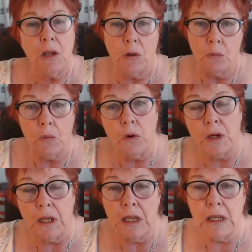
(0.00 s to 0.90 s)
You're
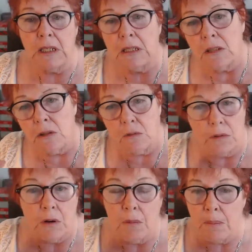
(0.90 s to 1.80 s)
walking in, or
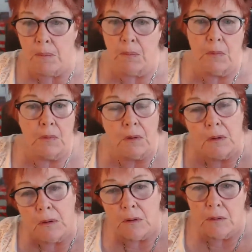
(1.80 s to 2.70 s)
your
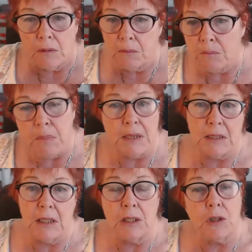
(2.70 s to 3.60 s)

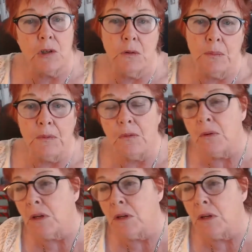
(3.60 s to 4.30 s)
best thing to do it before